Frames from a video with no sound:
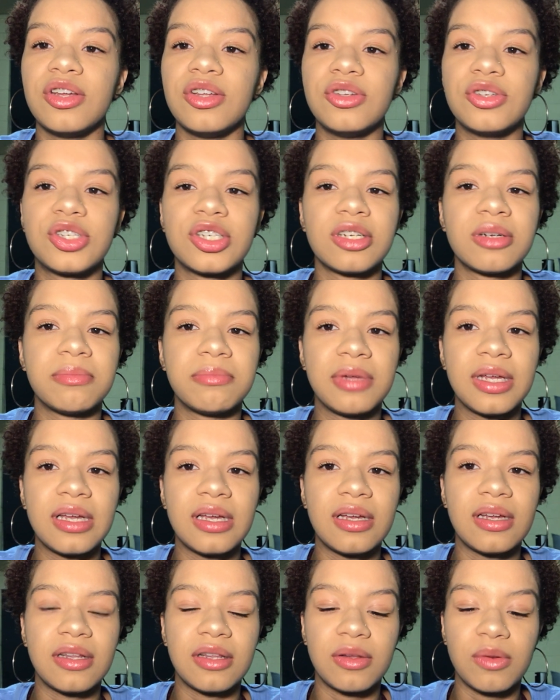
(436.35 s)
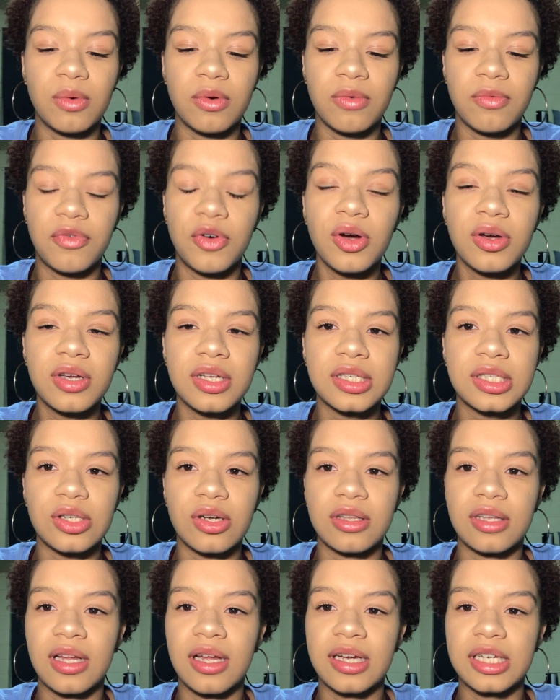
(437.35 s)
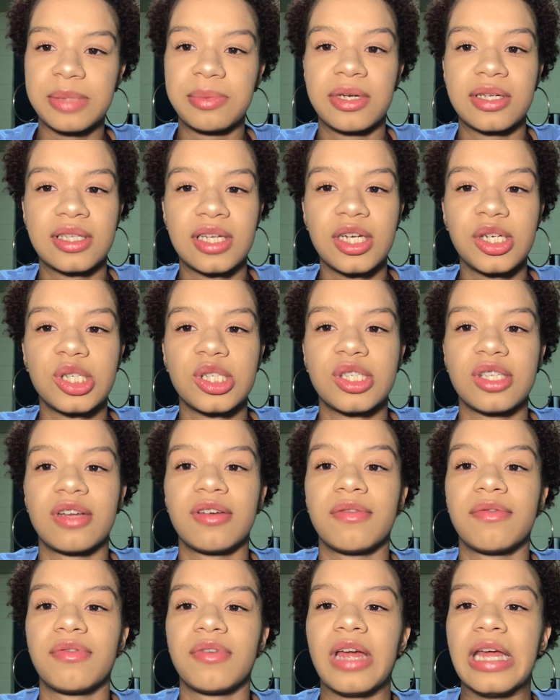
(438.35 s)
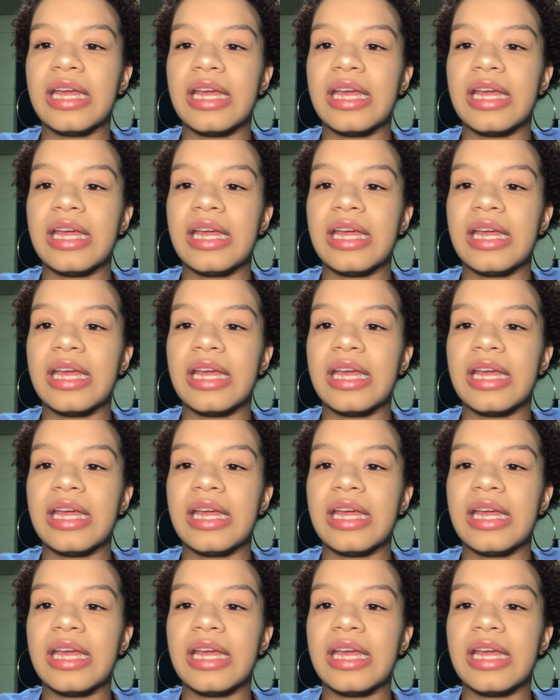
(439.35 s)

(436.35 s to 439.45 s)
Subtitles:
you shouldn't be focused on the expectations of